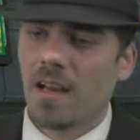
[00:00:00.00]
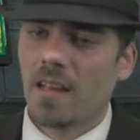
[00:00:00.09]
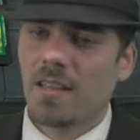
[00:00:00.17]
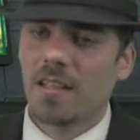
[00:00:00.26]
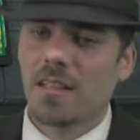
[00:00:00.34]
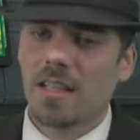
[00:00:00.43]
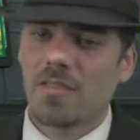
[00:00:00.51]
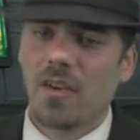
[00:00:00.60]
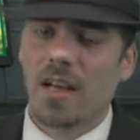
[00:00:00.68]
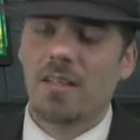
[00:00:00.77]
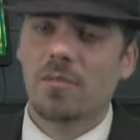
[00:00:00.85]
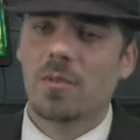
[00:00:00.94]
I think that's
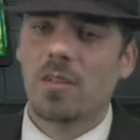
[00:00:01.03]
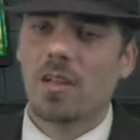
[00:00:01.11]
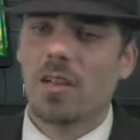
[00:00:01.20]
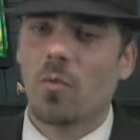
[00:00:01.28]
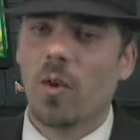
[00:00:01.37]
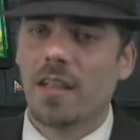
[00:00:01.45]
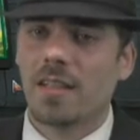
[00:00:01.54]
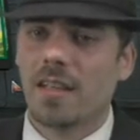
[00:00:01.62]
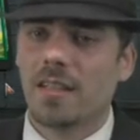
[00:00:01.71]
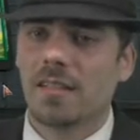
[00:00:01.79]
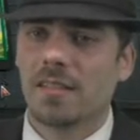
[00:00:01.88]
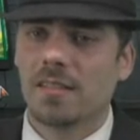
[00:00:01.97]
fine. We're going to wait
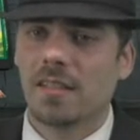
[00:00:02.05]
then.